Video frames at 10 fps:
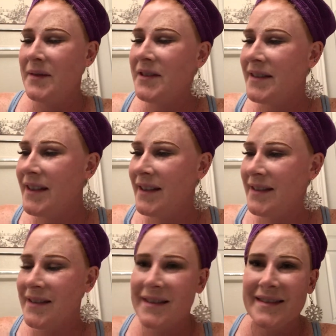Which is nice.
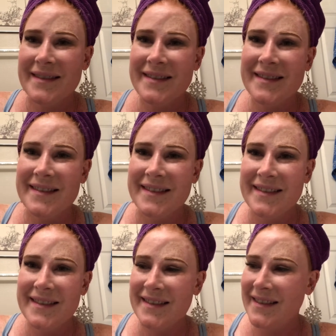
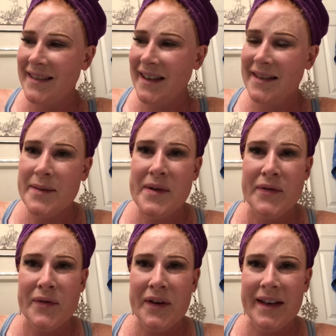It's nice to be
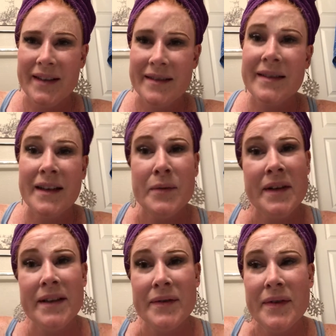free, like
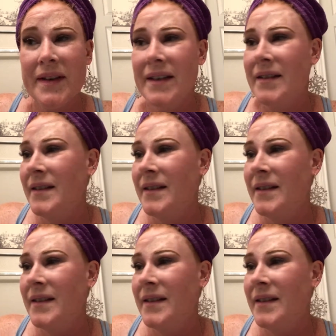really free.